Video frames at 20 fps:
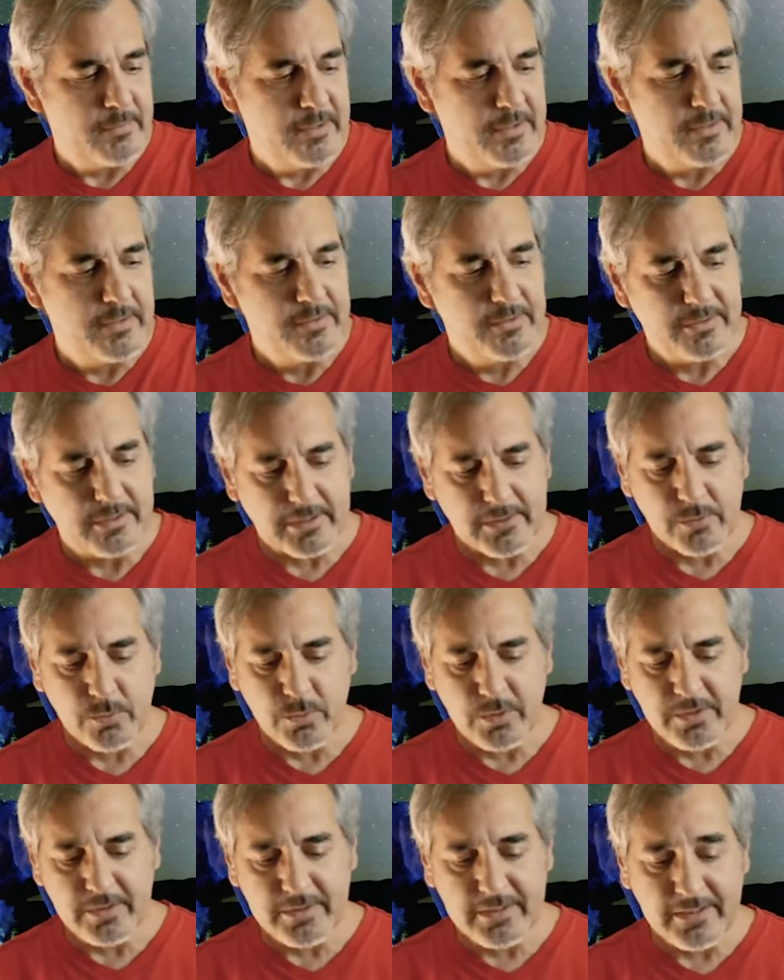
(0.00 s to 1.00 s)
me start
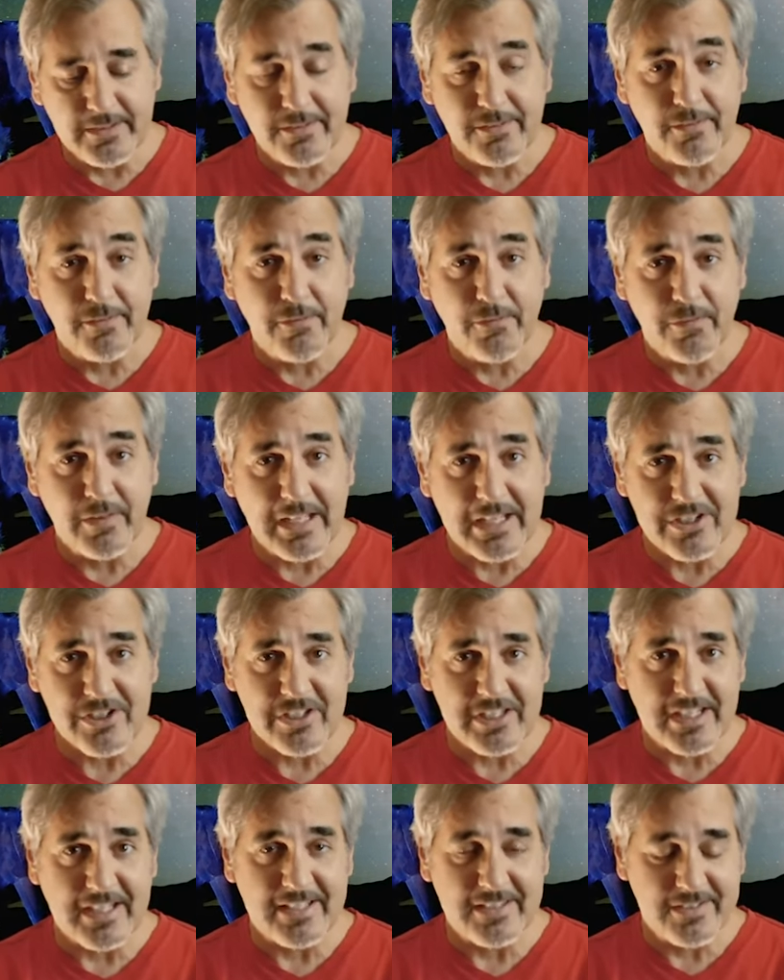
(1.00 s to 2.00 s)
with this
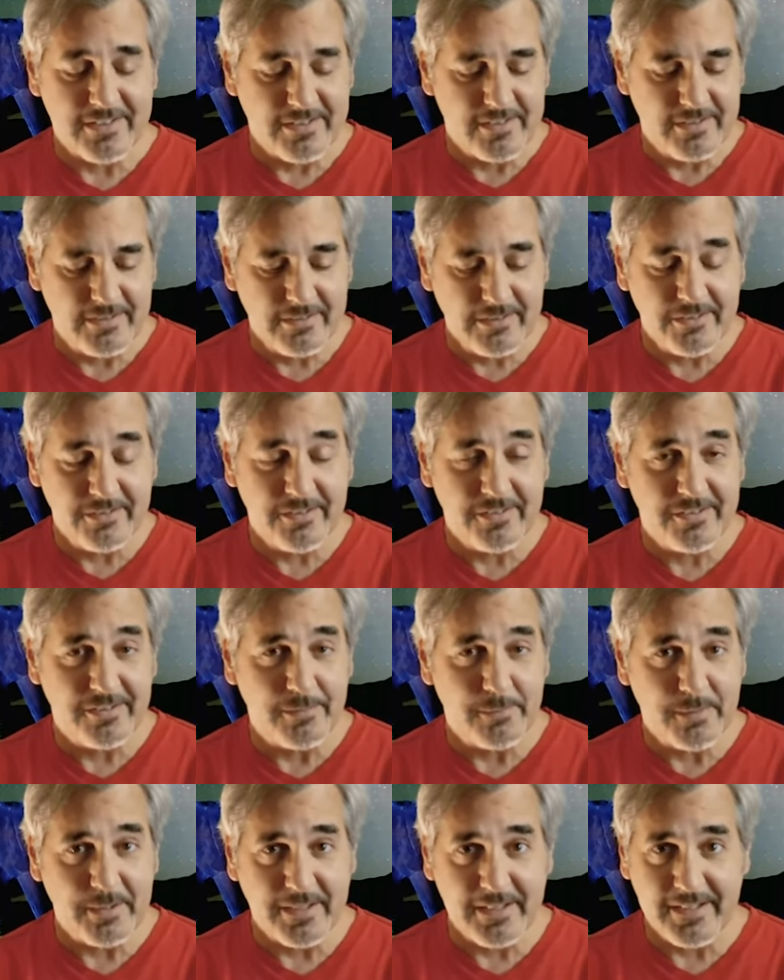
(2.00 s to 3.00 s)
flashlight. This is
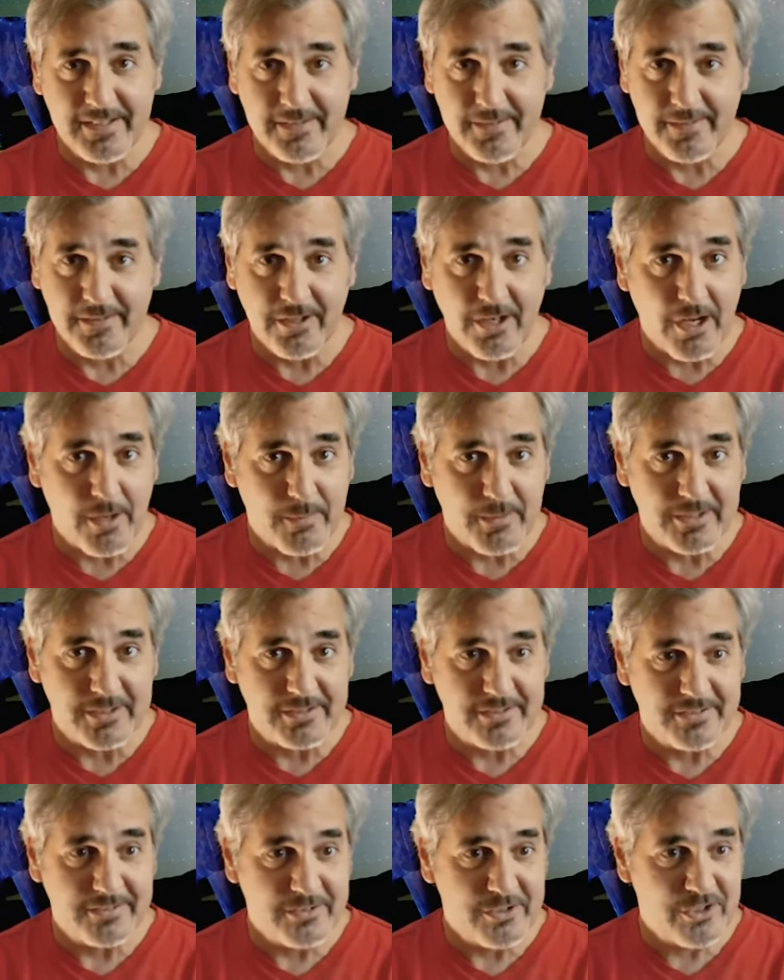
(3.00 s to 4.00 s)
a very common
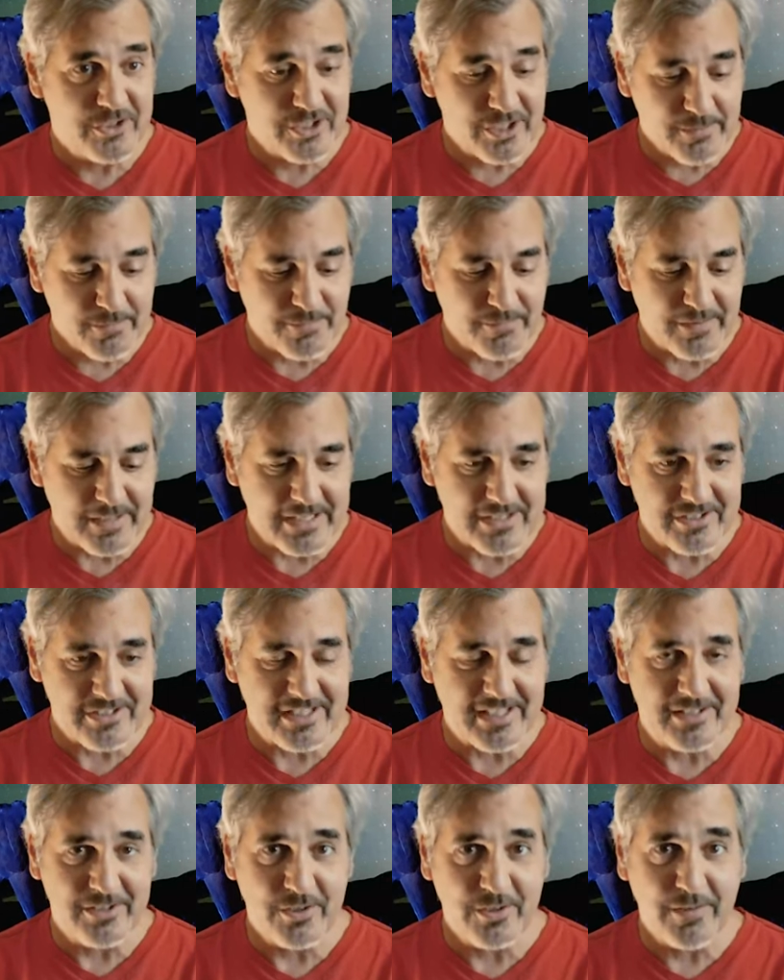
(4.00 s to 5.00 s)
cheap
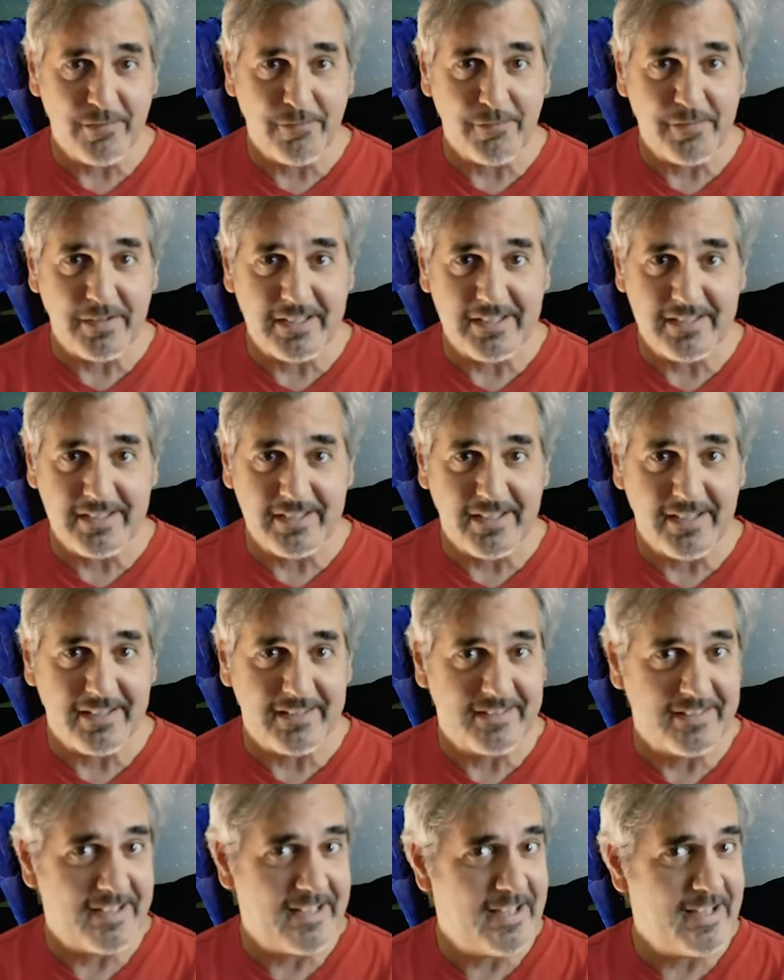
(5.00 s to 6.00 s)
flashlight you can find
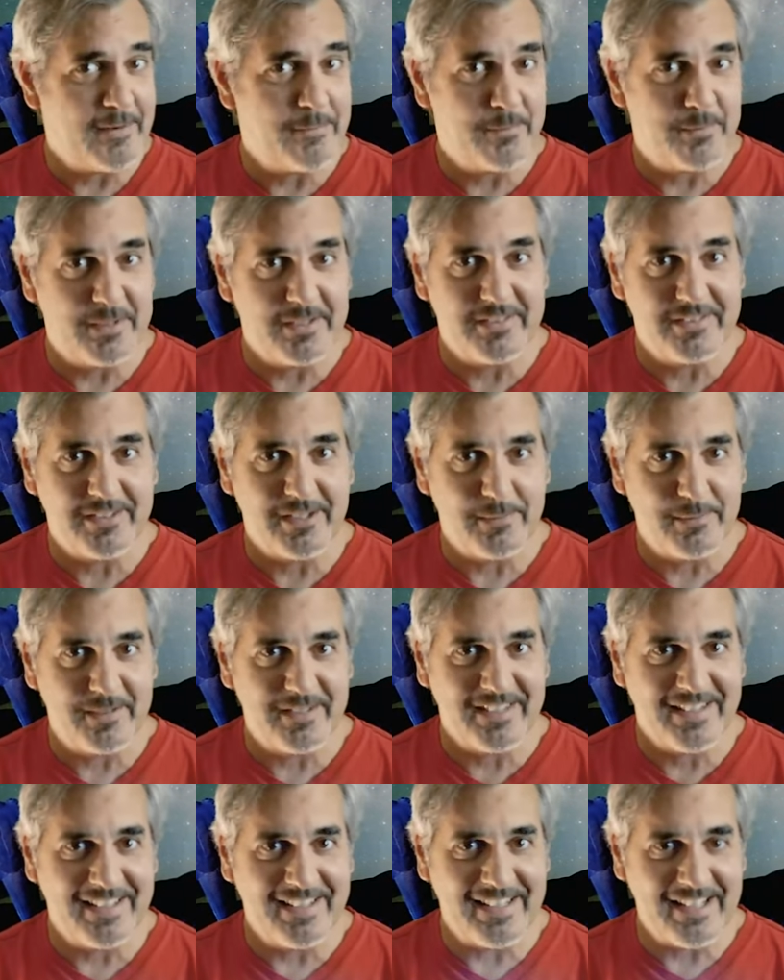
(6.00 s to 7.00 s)
at every
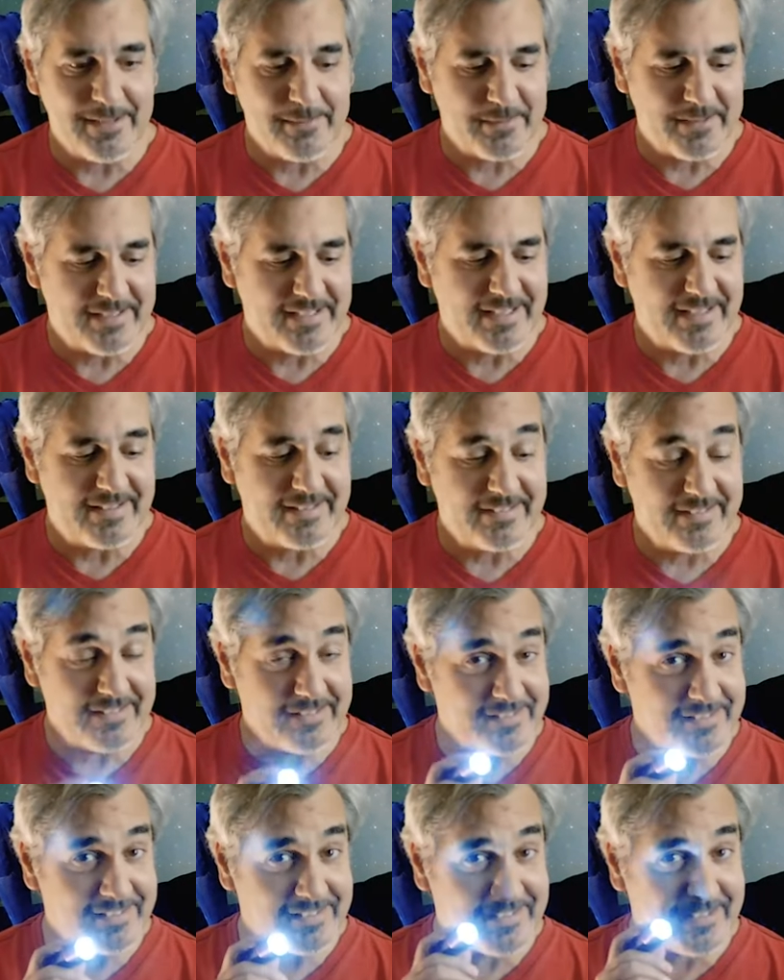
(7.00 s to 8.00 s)
7-Eleven, and
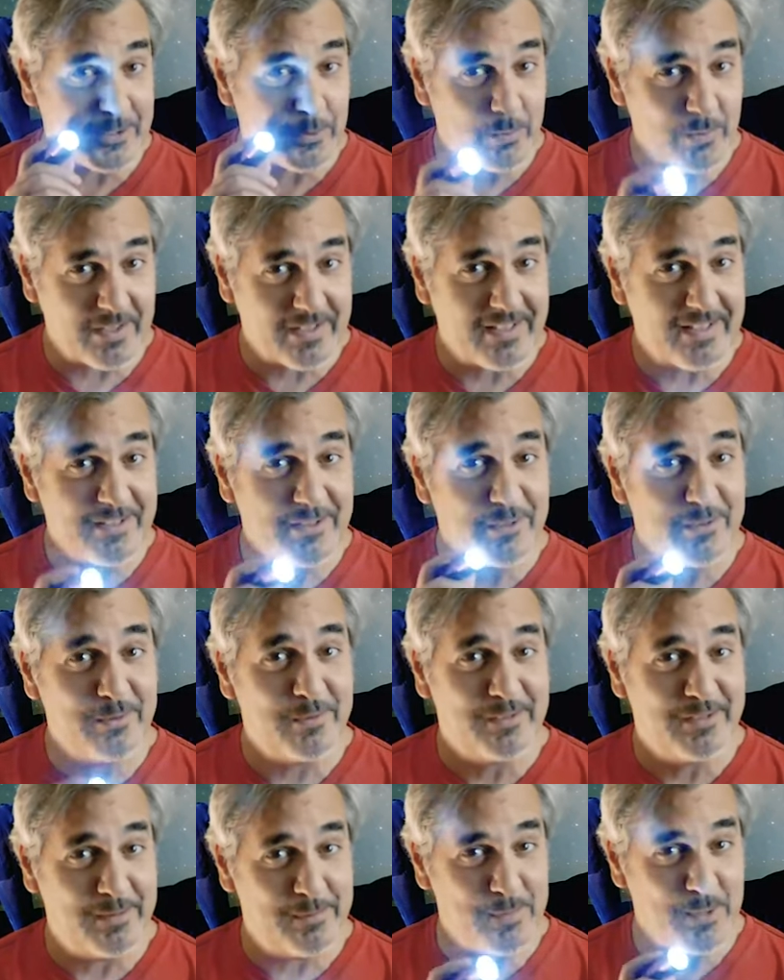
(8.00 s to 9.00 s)
this is the one I
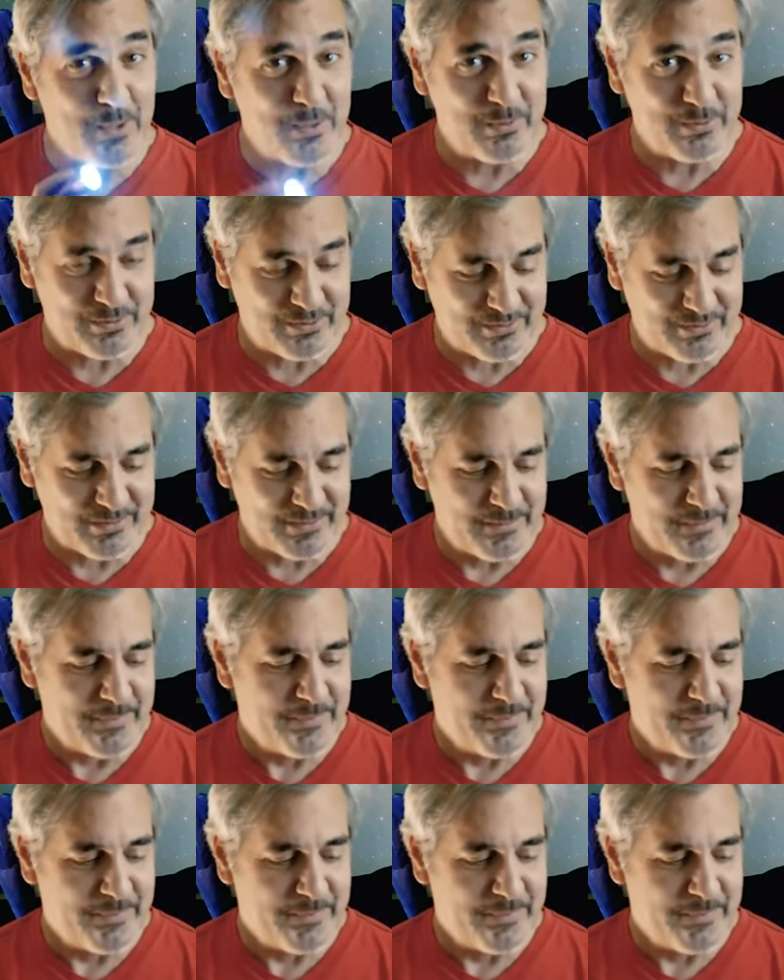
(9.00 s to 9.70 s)
use the most.